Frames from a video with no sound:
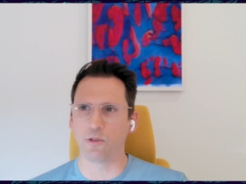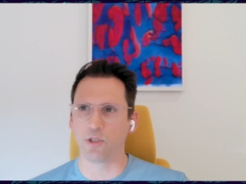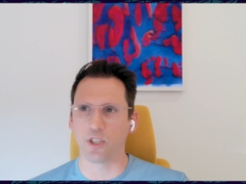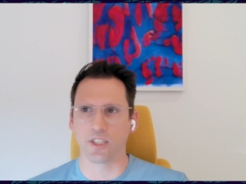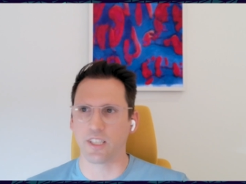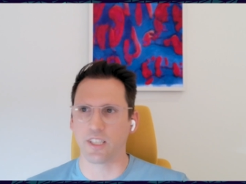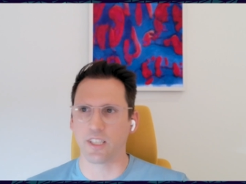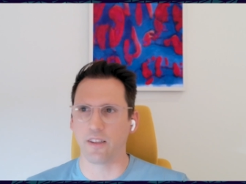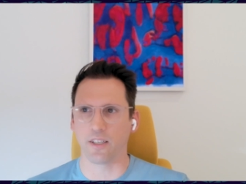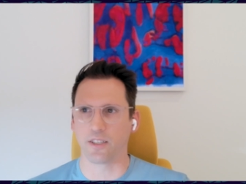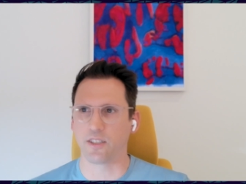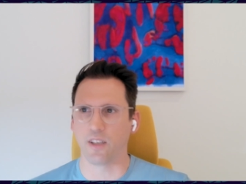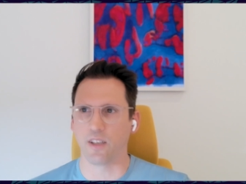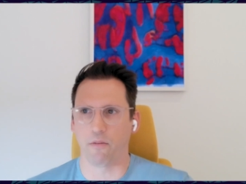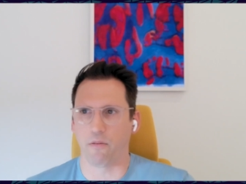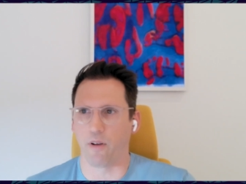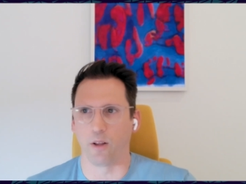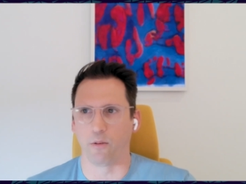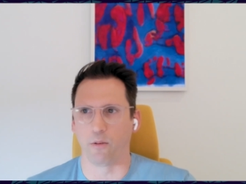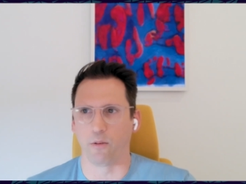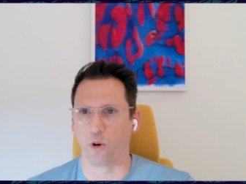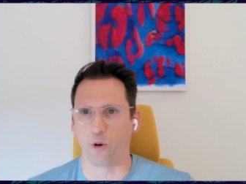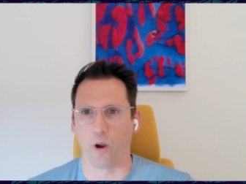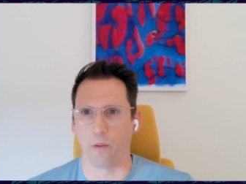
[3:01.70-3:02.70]
you just see this stuff
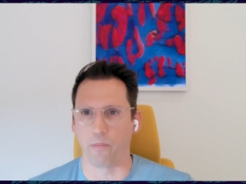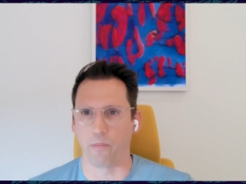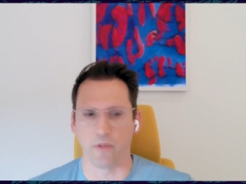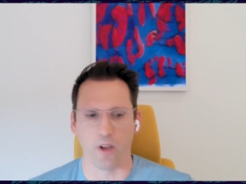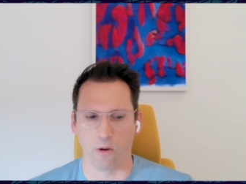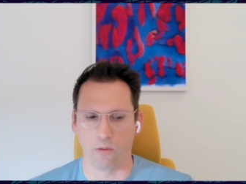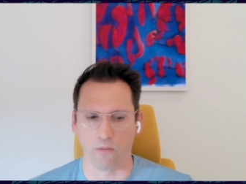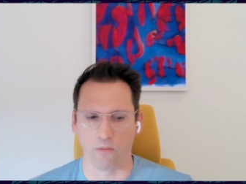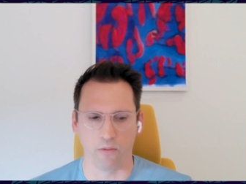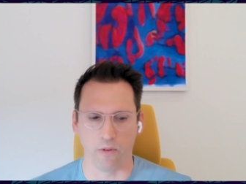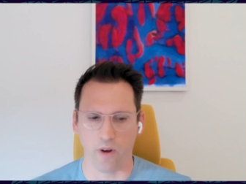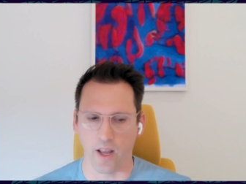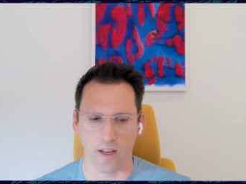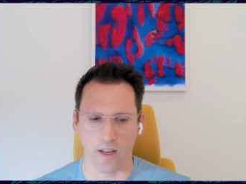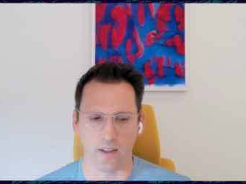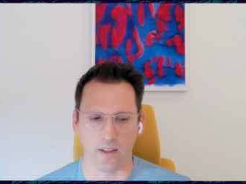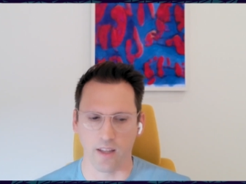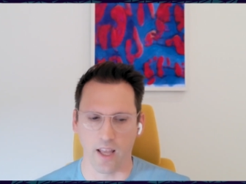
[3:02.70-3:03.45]
all over crypto, right?